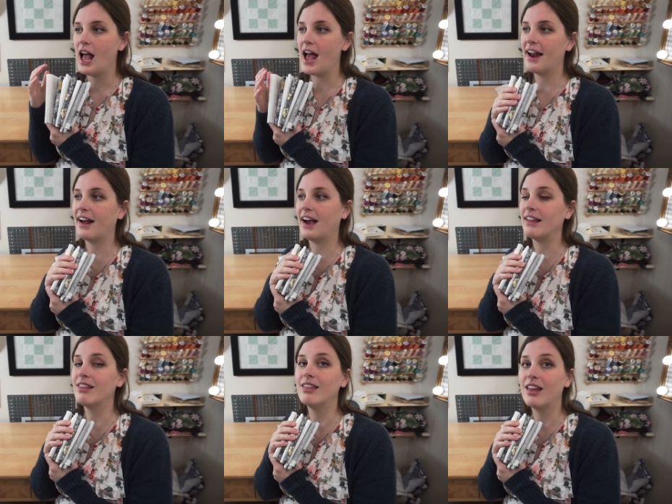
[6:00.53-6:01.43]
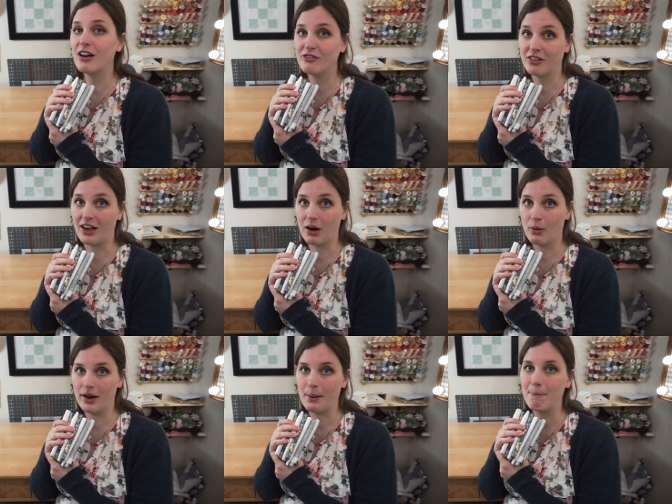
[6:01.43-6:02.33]
and I loved that
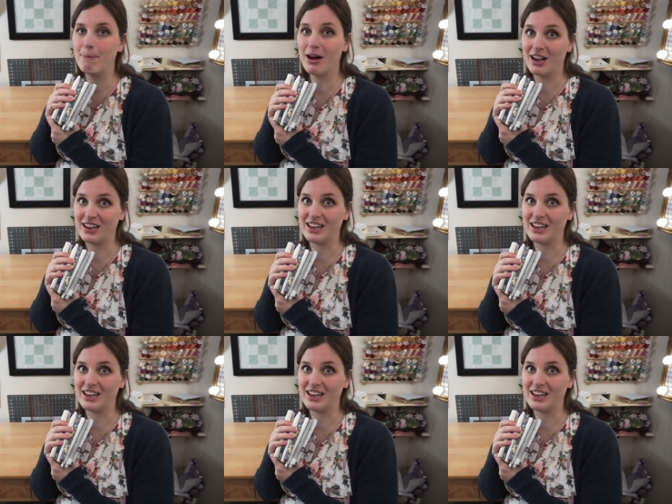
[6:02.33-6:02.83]
one, but